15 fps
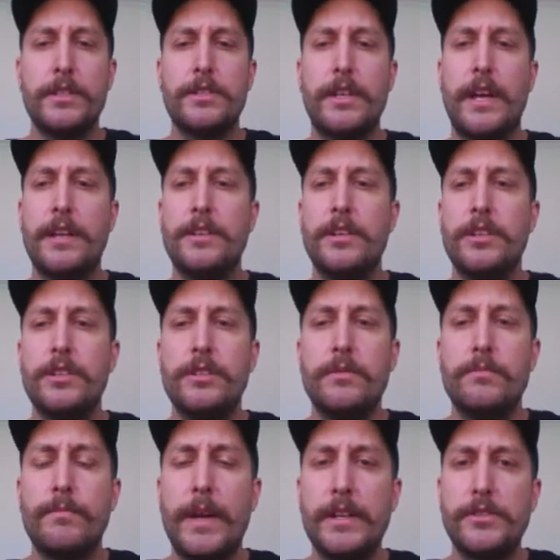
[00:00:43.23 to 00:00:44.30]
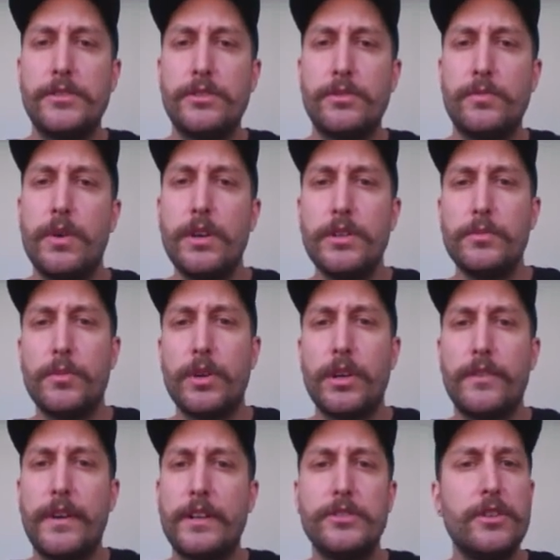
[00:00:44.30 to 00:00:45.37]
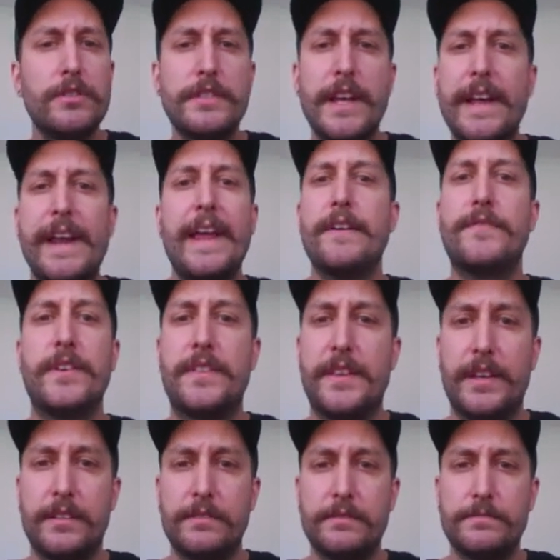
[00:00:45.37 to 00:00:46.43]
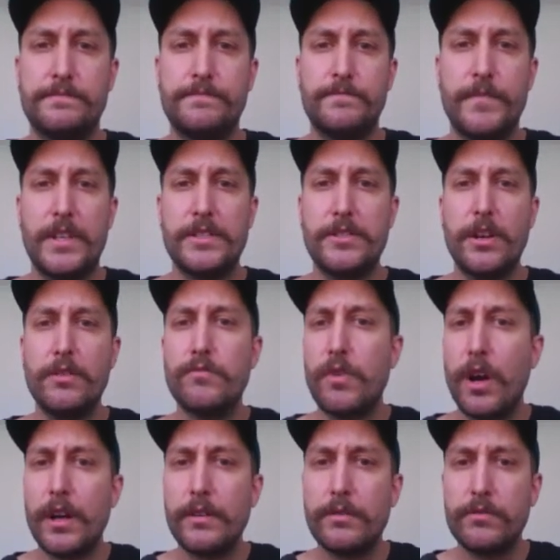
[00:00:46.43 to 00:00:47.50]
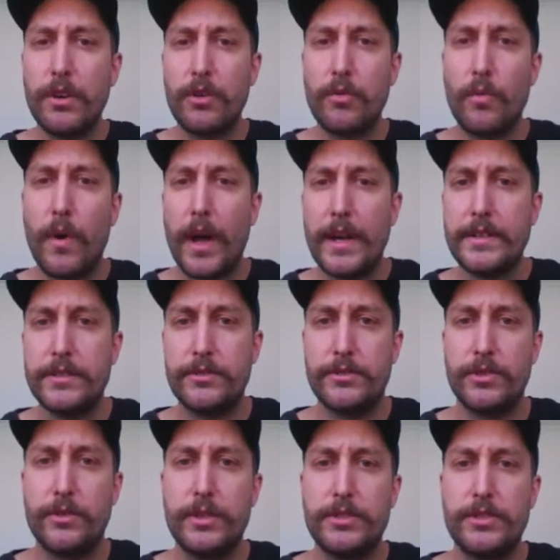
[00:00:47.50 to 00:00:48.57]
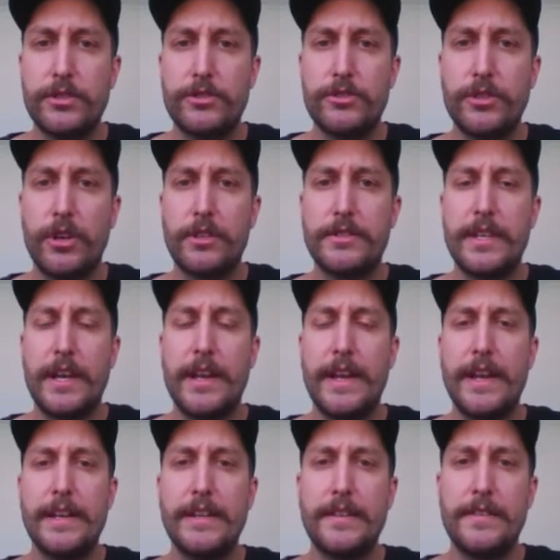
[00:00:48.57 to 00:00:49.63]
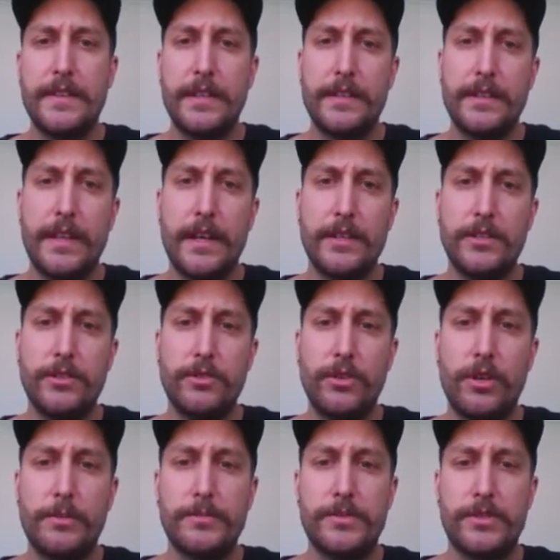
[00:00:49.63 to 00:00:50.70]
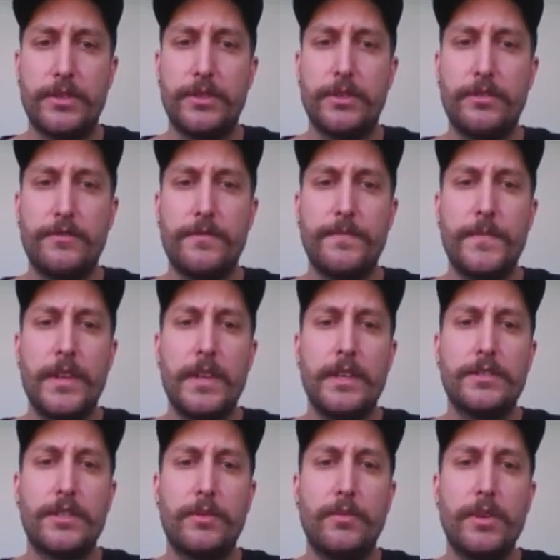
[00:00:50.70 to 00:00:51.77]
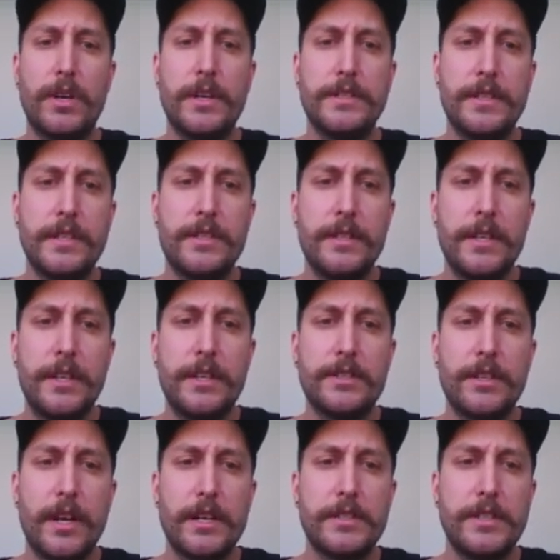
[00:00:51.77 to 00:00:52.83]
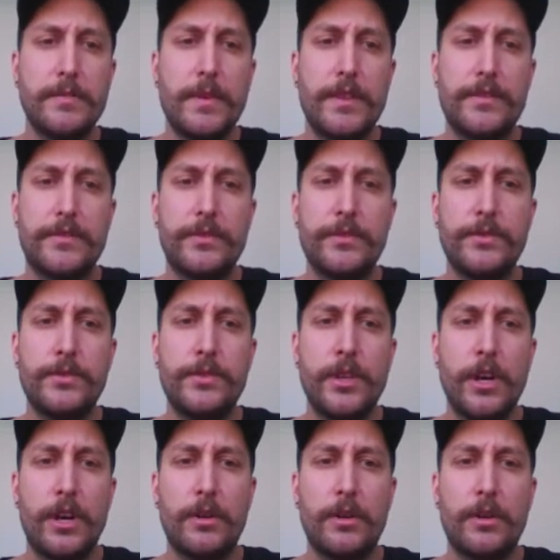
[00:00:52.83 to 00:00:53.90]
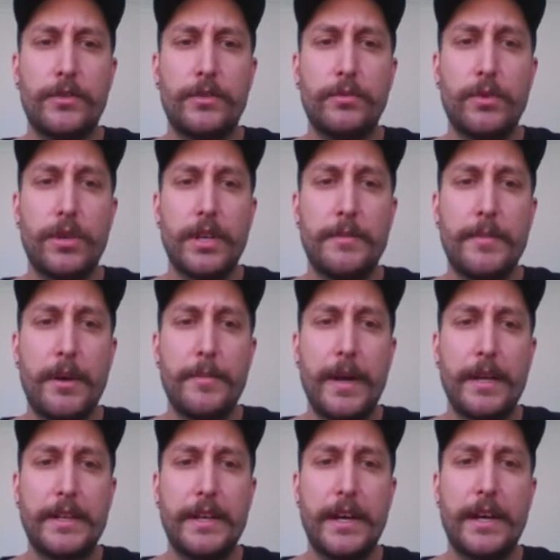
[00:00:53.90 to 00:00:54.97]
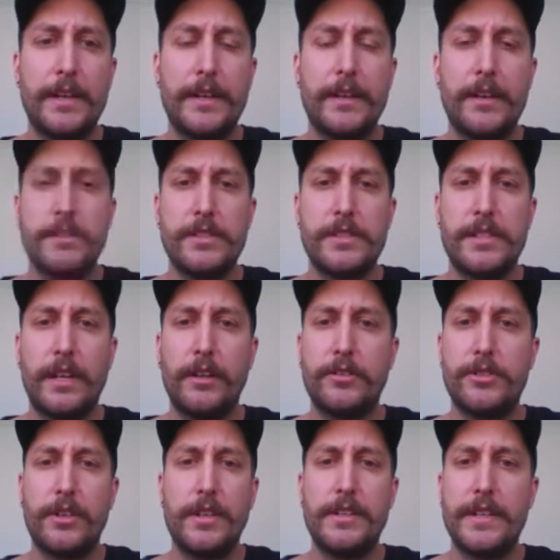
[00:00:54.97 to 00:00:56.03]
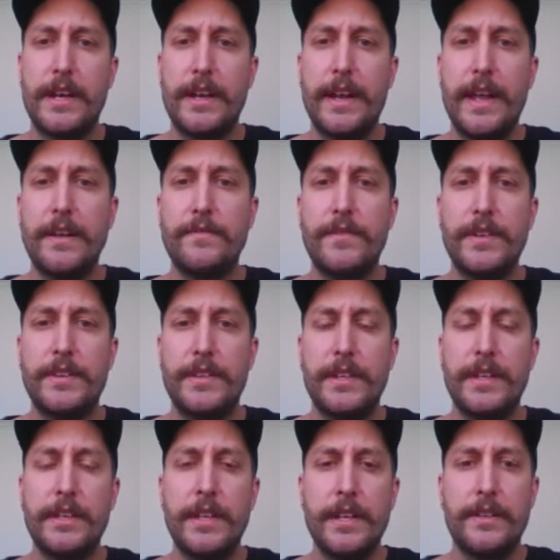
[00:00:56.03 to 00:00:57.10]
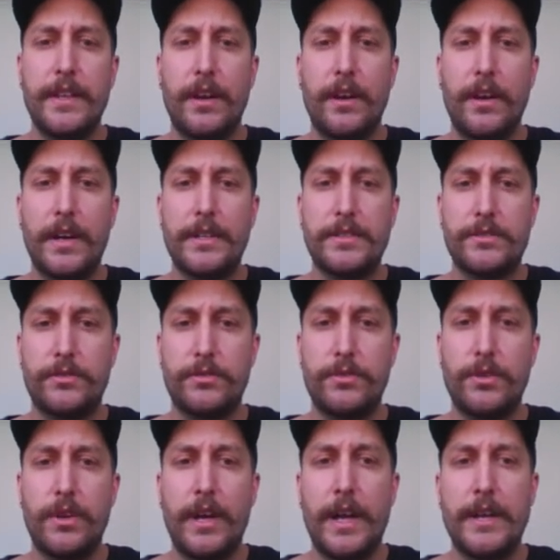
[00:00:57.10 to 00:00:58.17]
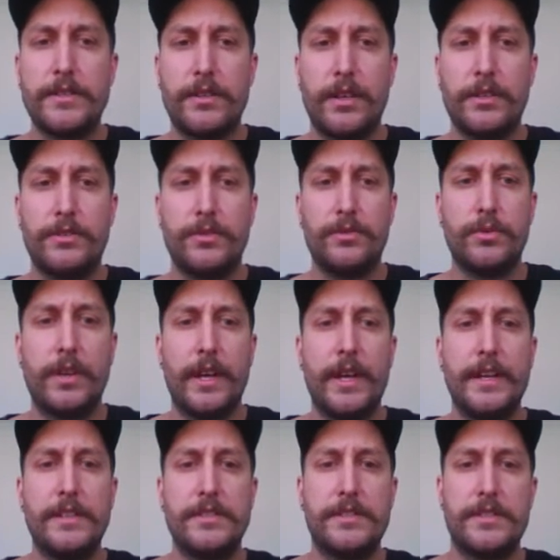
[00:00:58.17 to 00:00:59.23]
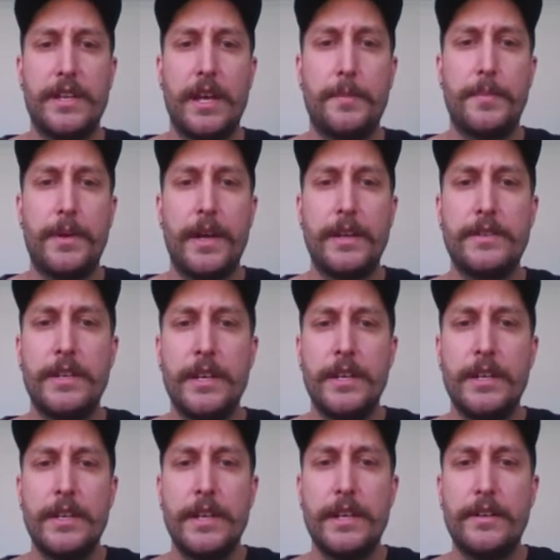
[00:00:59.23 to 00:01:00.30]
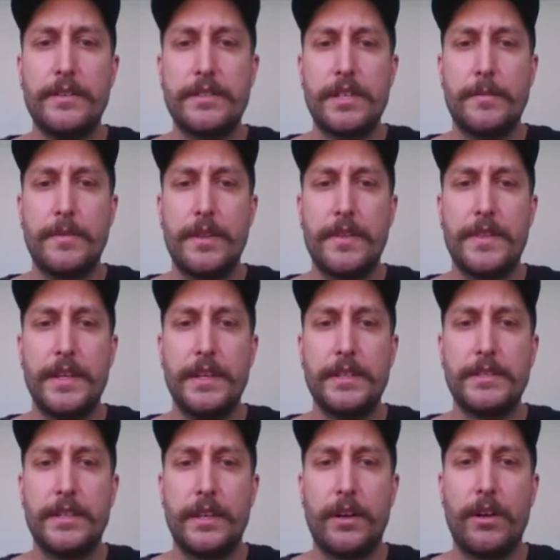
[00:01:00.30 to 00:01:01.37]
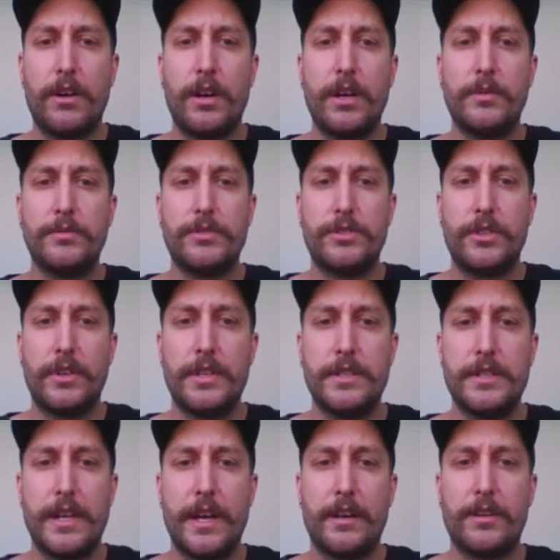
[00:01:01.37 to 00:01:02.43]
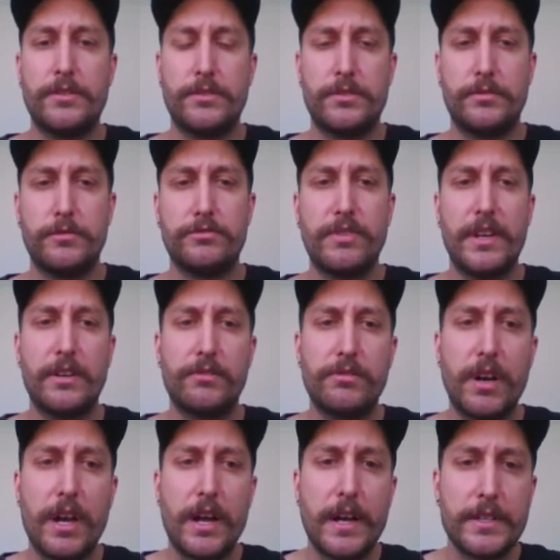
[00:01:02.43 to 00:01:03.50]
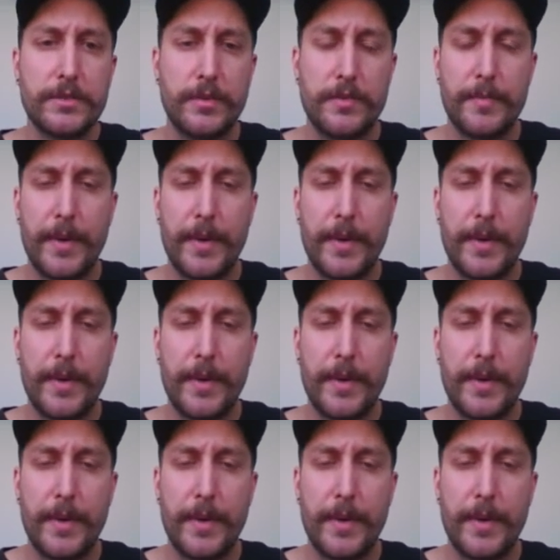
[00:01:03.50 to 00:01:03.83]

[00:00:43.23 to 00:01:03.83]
And make sure while you're walking around, jot down everything. There's no right or wrong way to do it. Just jot down anything that you observe. So what I did is I went for a walk in my backyard, and I just started jotting down everything that I saw as I took each step. And here are some of the things that I was jotting down. I saw some green grass with